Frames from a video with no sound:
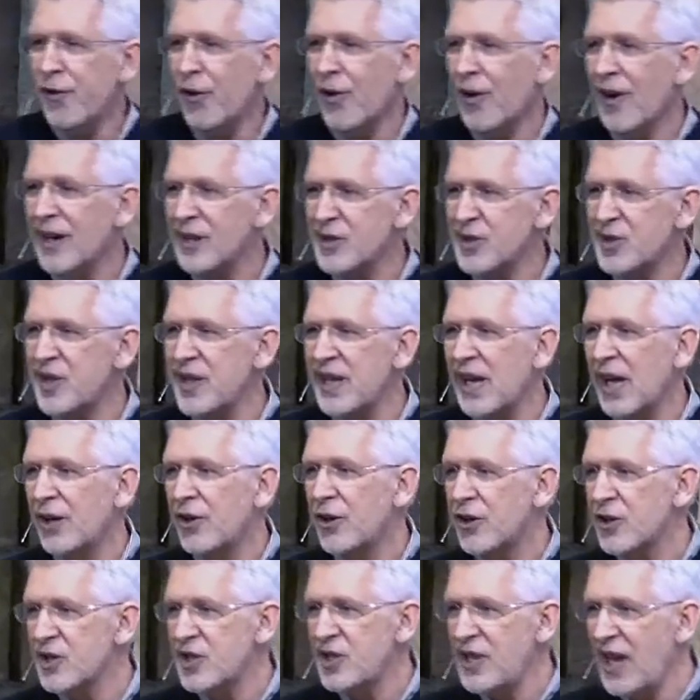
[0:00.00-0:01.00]
for us the
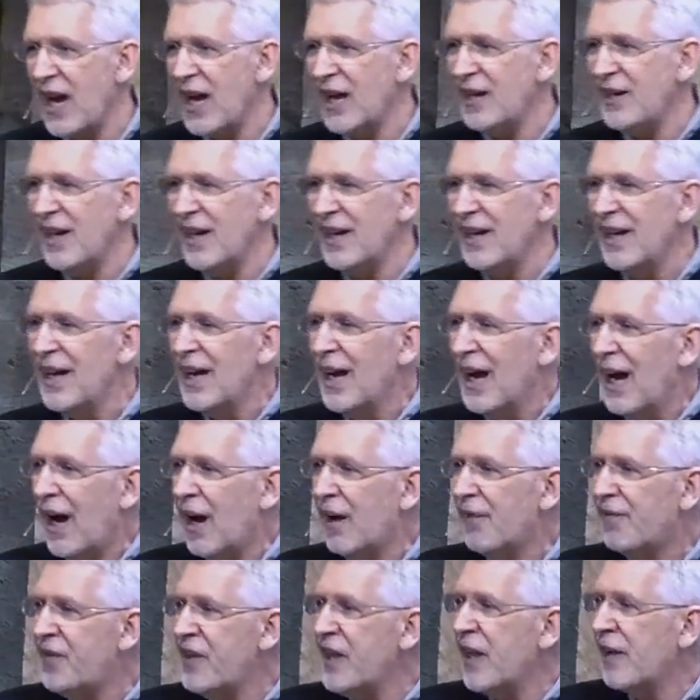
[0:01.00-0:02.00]
understanding
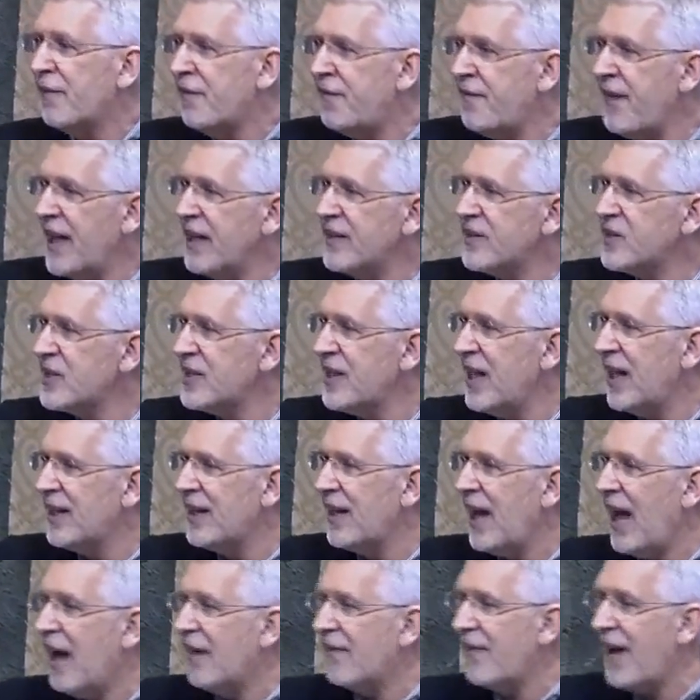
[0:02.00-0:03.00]
of the events
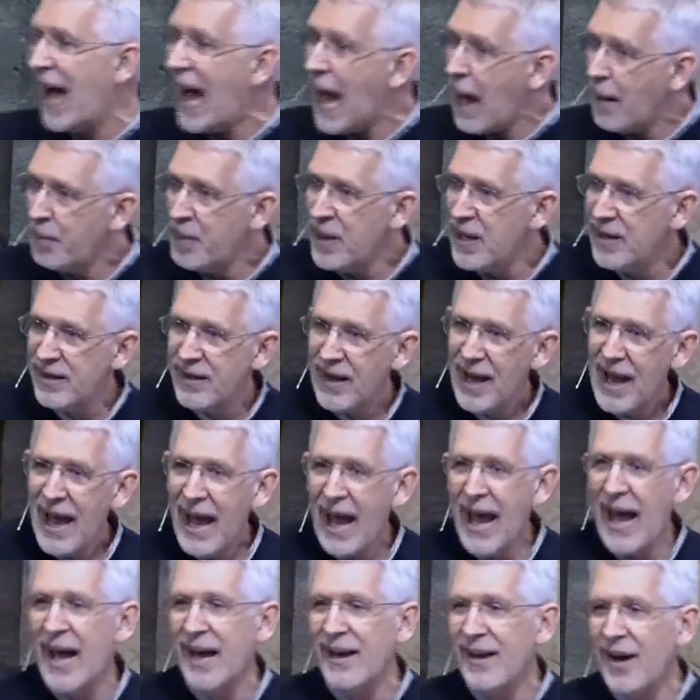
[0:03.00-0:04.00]
that have happened
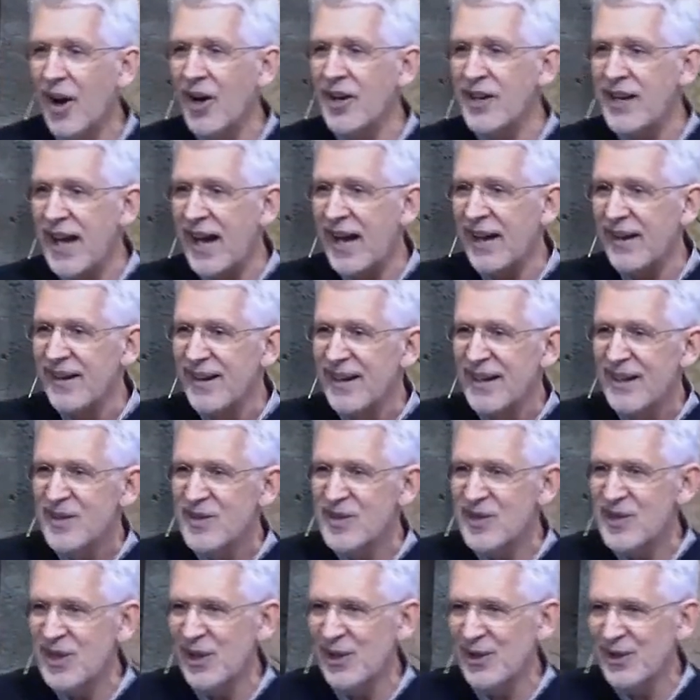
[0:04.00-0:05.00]
and are yet
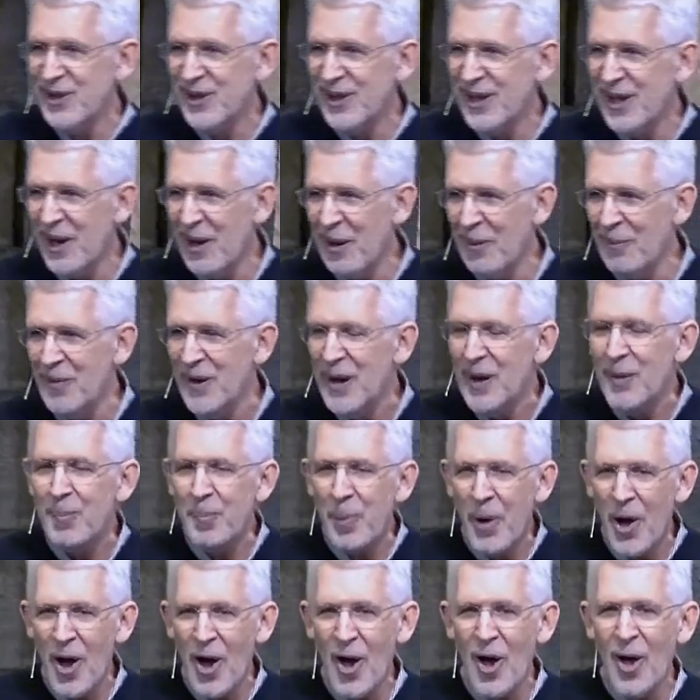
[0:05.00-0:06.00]
still to come.
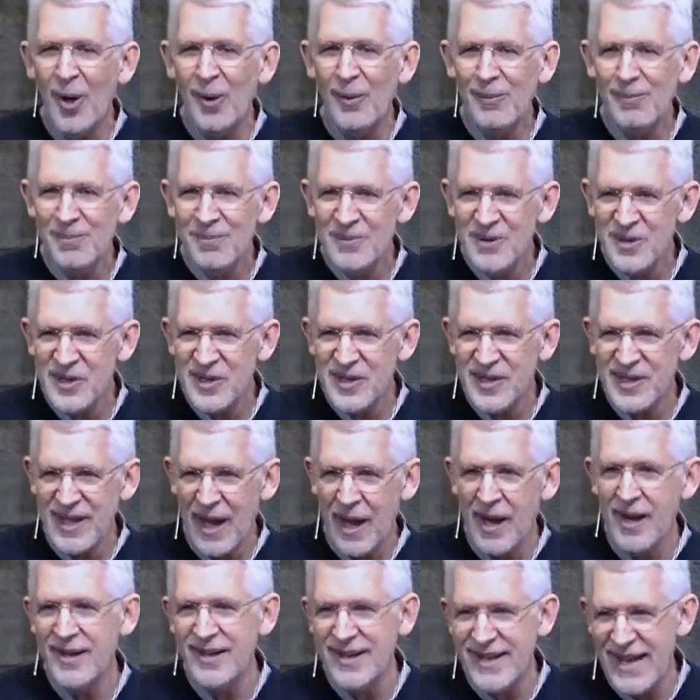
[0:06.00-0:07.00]
Palm
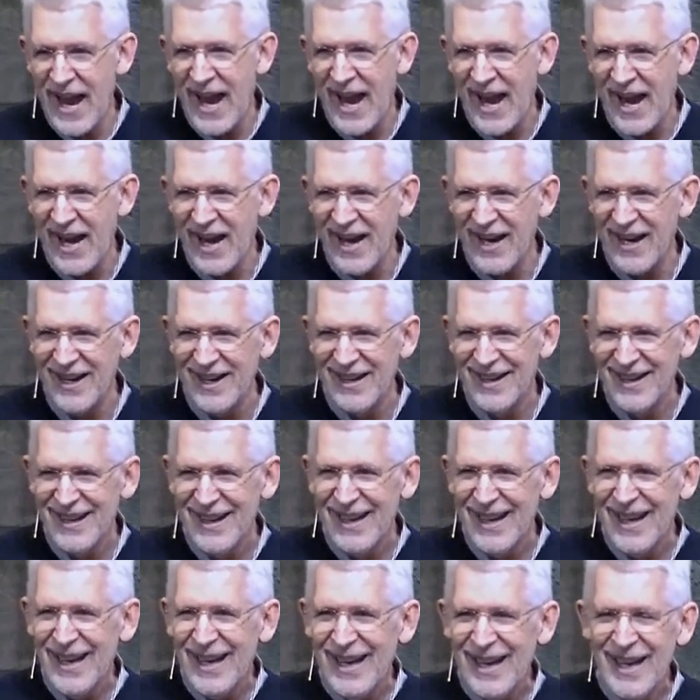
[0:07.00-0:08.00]
Sunday
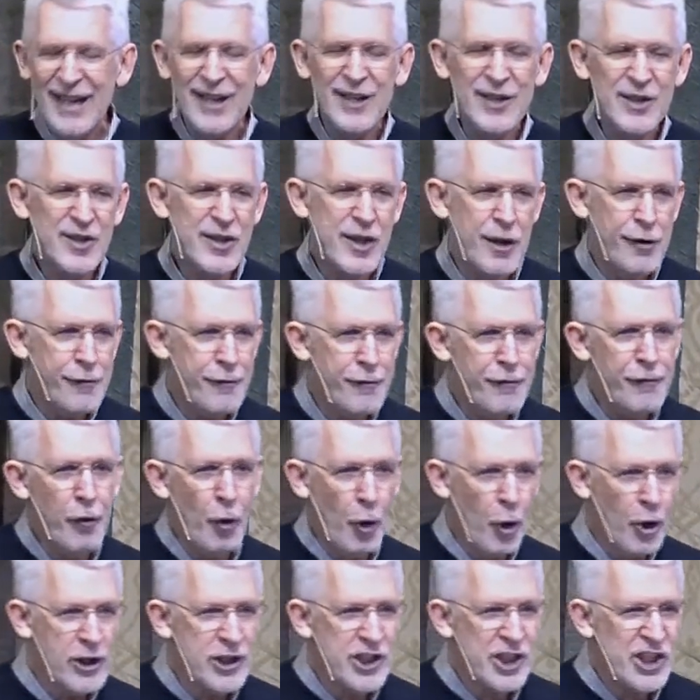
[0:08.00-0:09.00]
is the
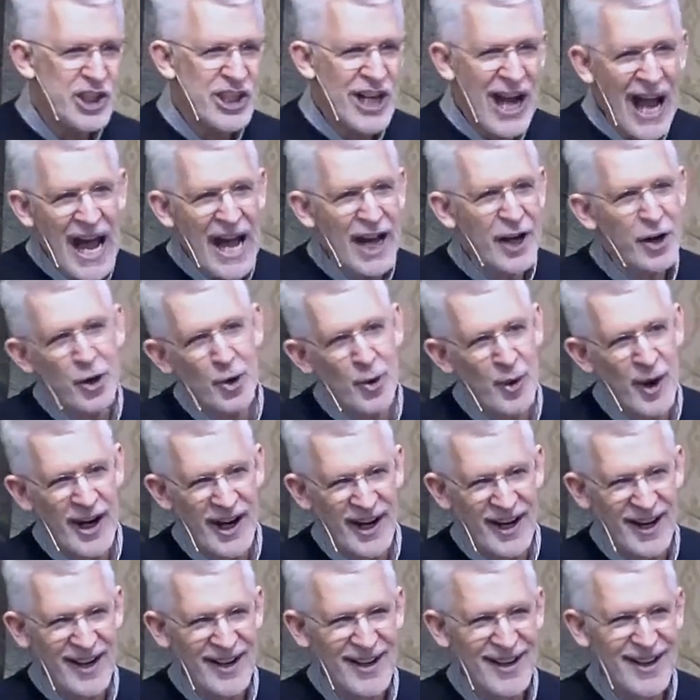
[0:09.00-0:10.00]

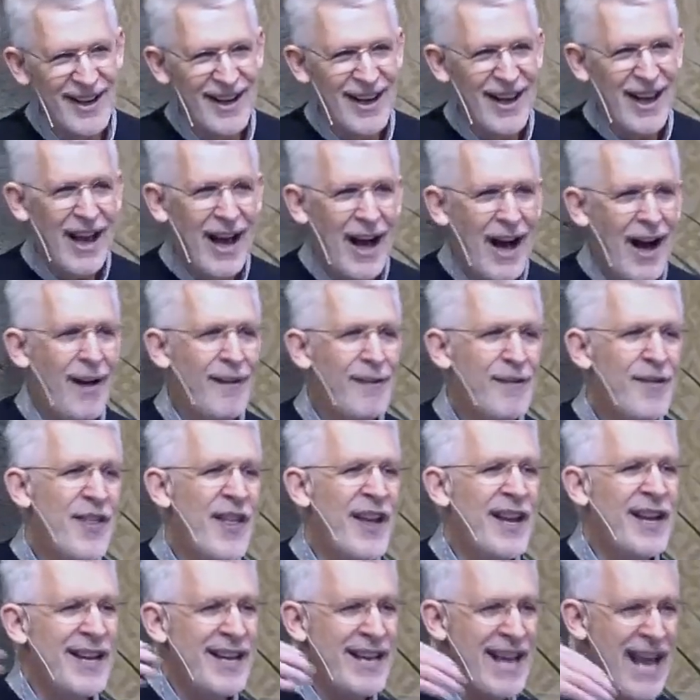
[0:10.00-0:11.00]
foreshadowing of
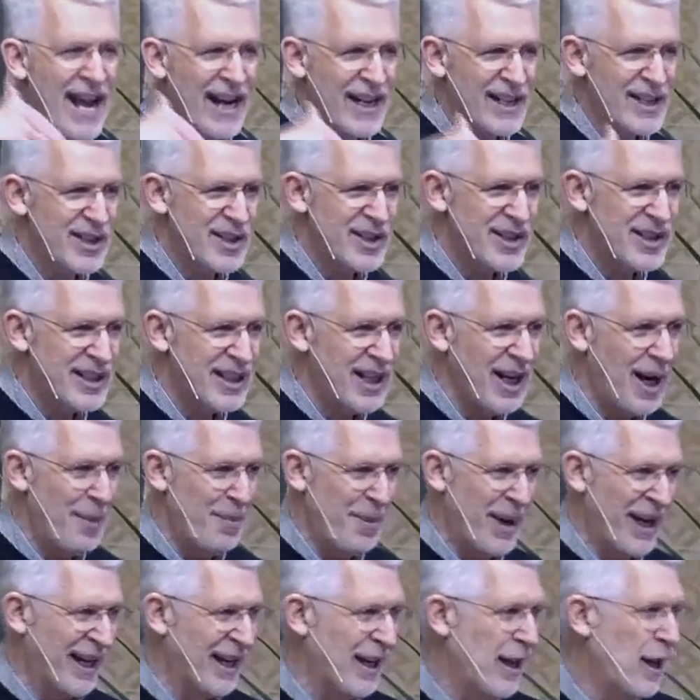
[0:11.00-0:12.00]
the next
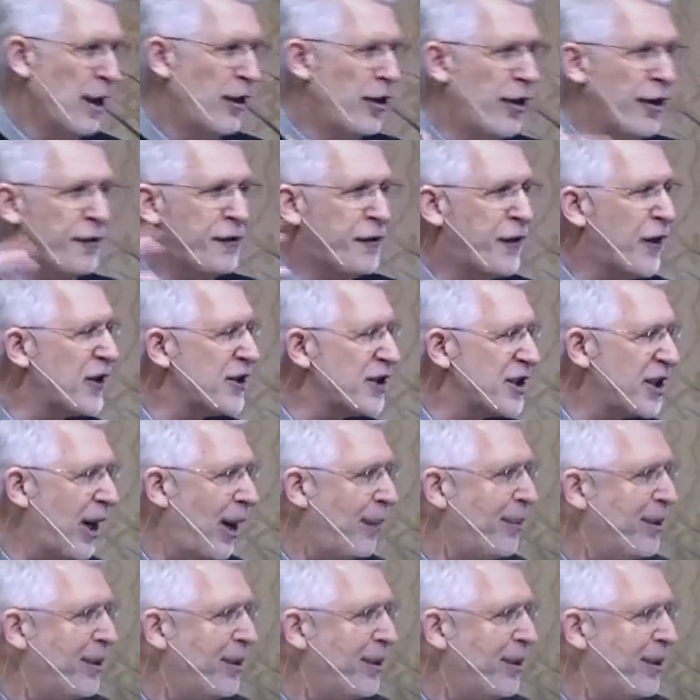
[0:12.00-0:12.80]
coming. The first